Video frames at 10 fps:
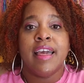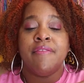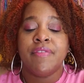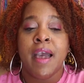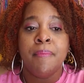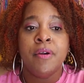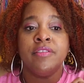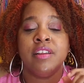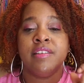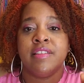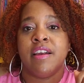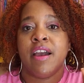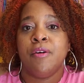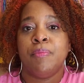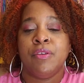If that person is there
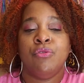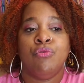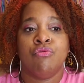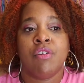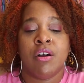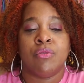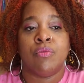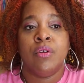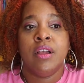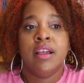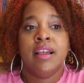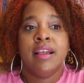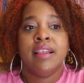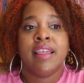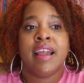helping you grow,
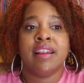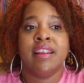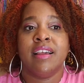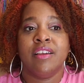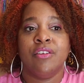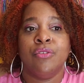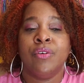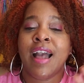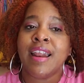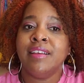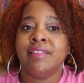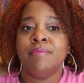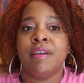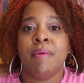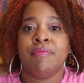then you kind of
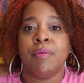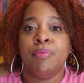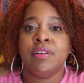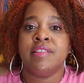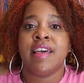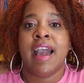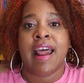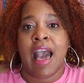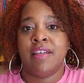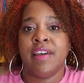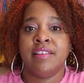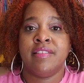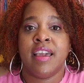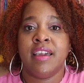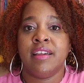sometimes have to put aside how they
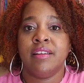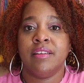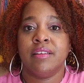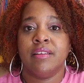say it